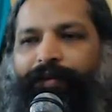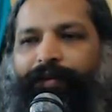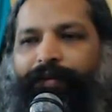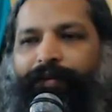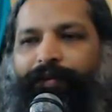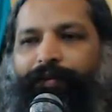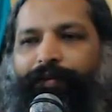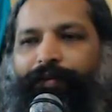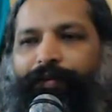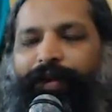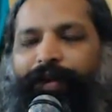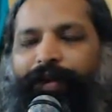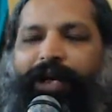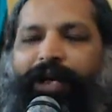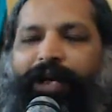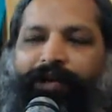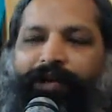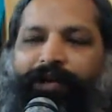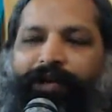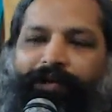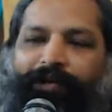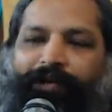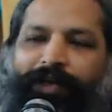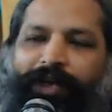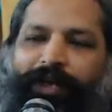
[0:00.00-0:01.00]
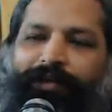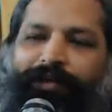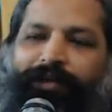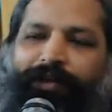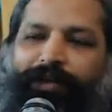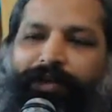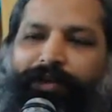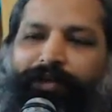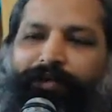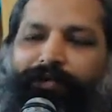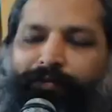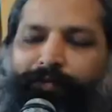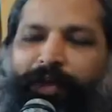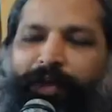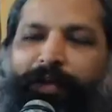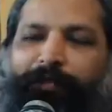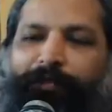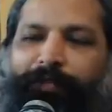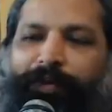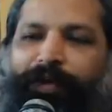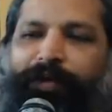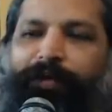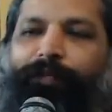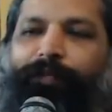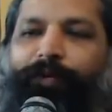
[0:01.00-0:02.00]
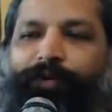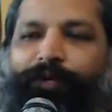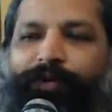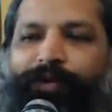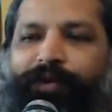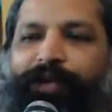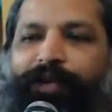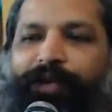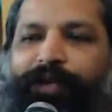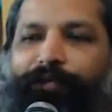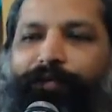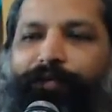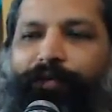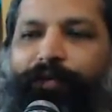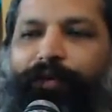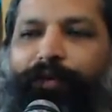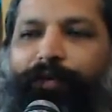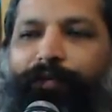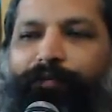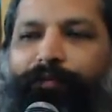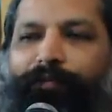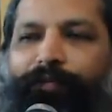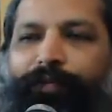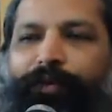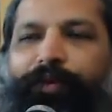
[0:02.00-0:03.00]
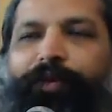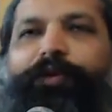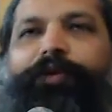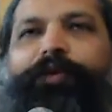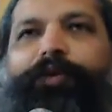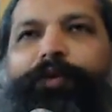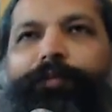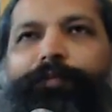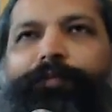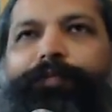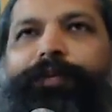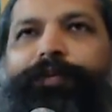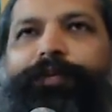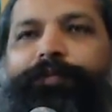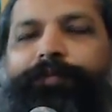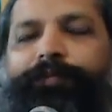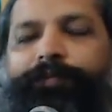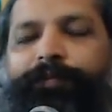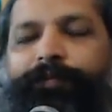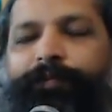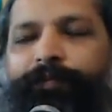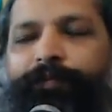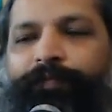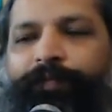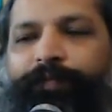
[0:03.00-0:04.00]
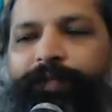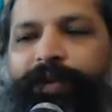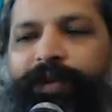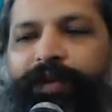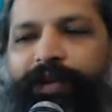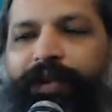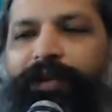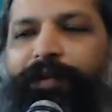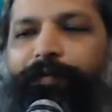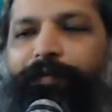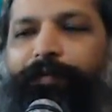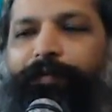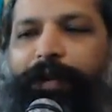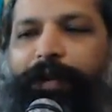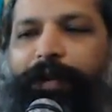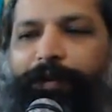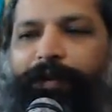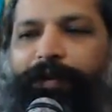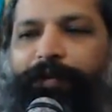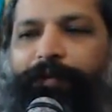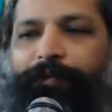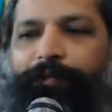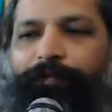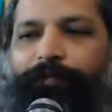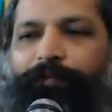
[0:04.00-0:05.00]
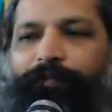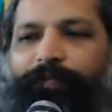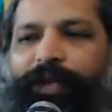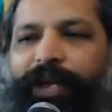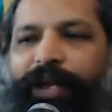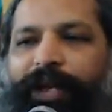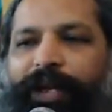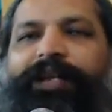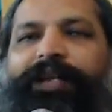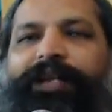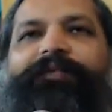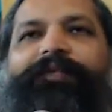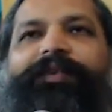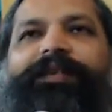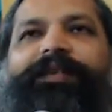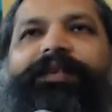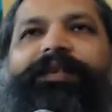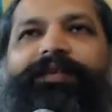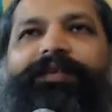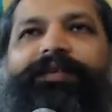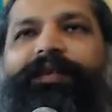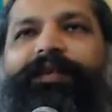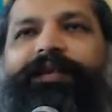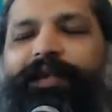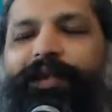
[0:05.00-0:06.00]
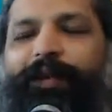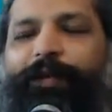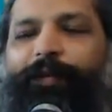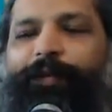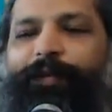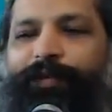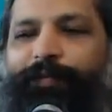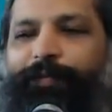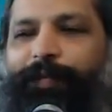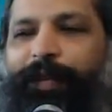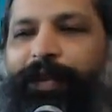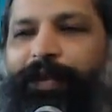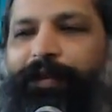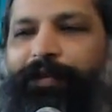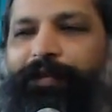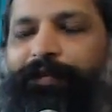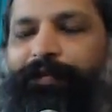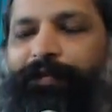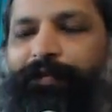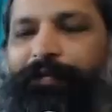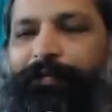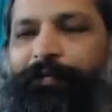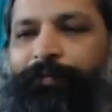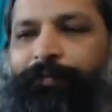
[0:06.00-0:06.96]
we had a gathering of people mostly from Europe, young people, activists in their own space.